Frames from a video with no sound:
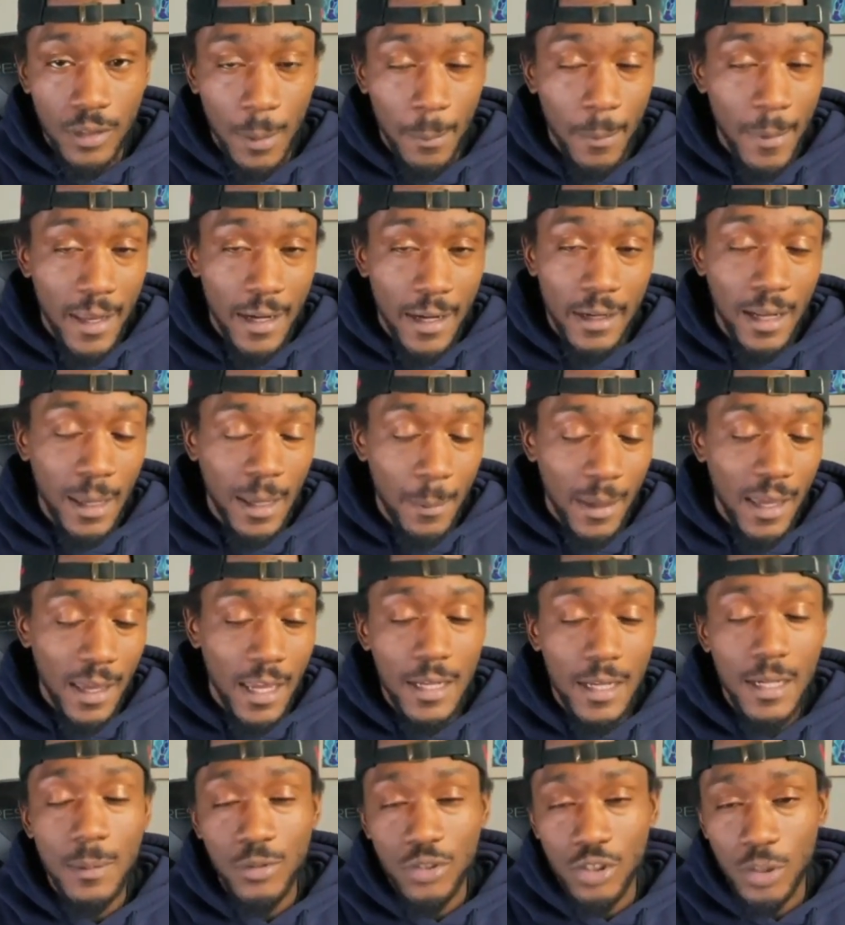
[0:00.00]
They may
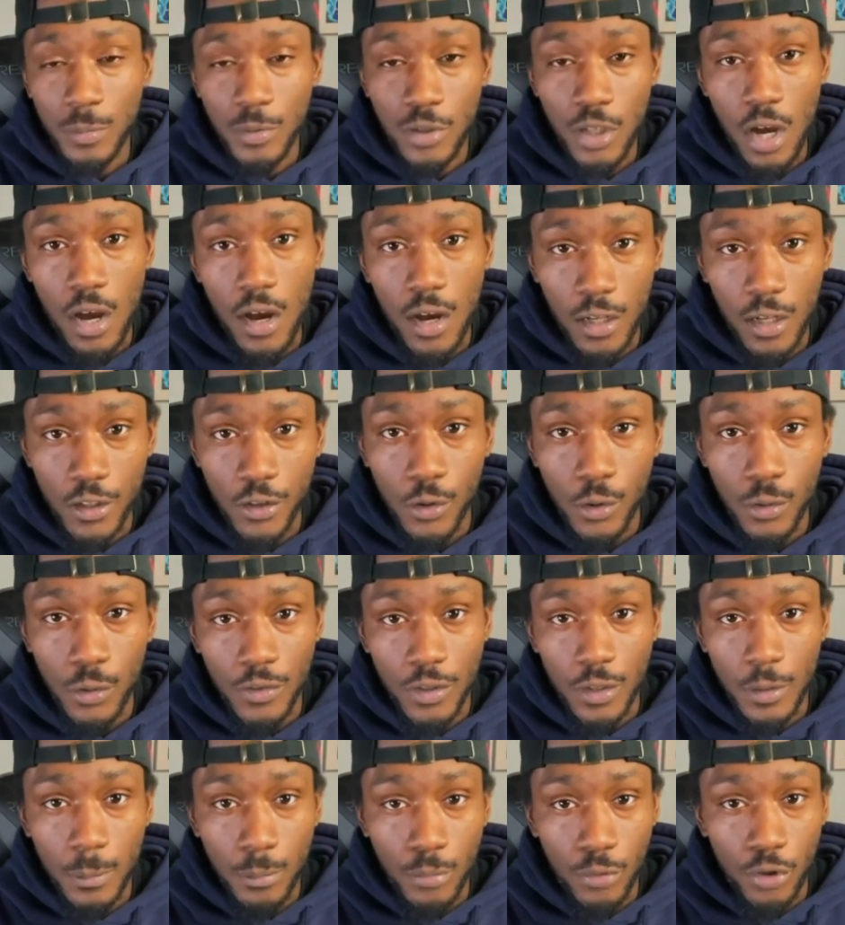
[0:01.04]
end up shipping Harden
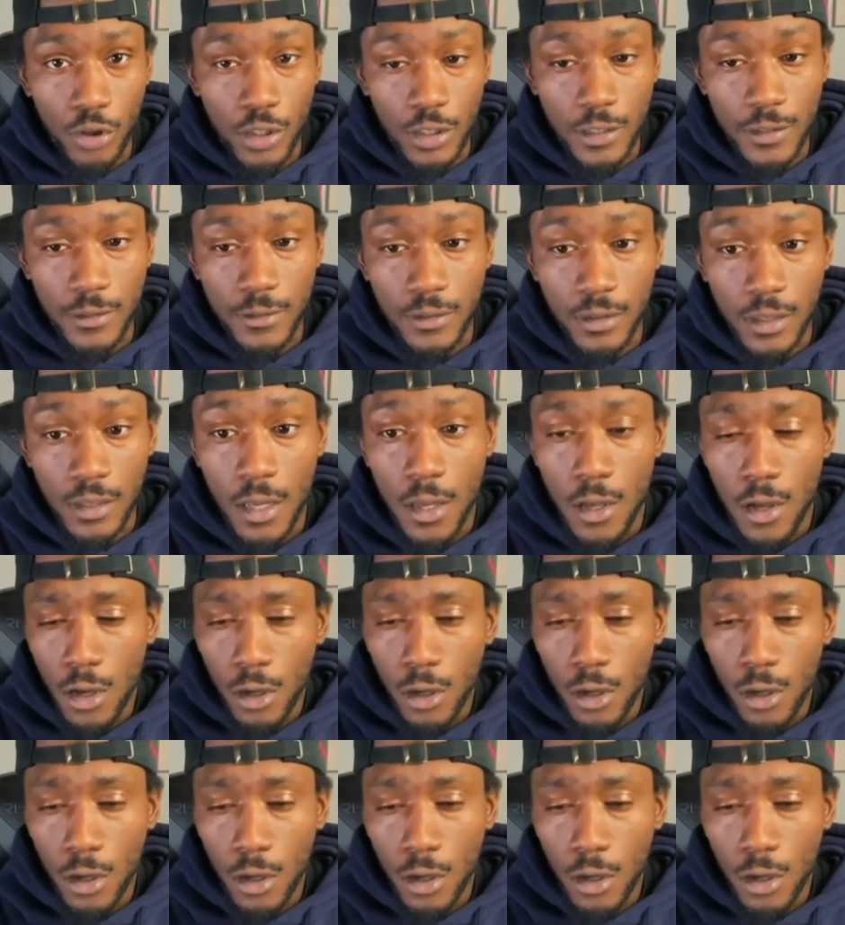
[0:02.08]
over to Brooklyn,